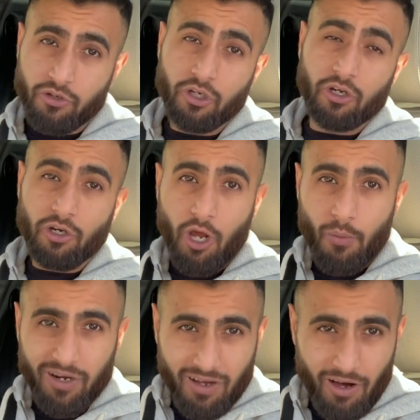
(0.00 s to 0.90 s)
you can
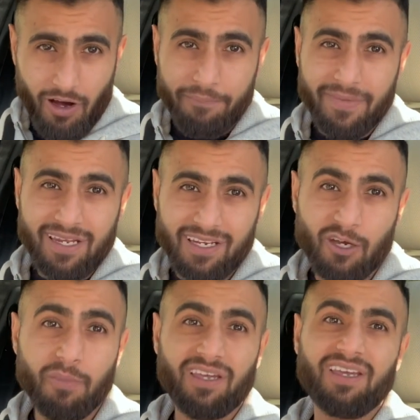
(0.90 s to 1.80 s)
lower the car, meaning
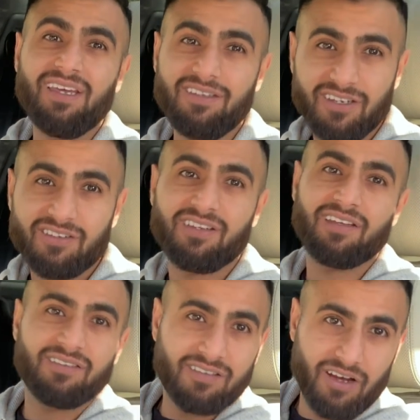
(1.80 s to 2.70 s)
it'll make it easier to
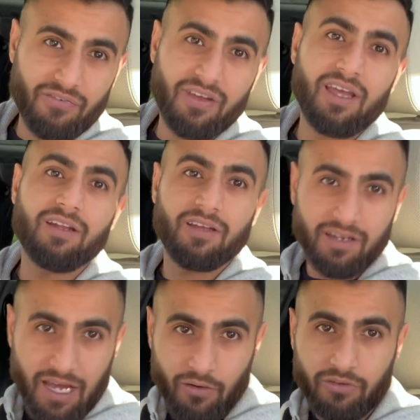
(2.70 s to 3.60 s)
take the stuff in
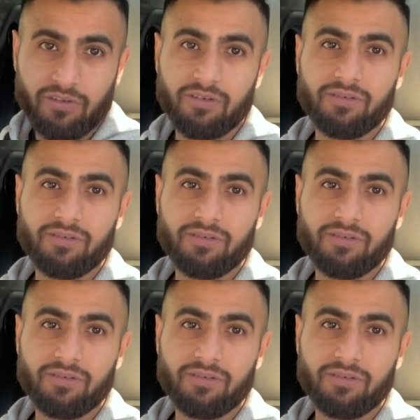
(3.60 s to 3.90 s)
and out.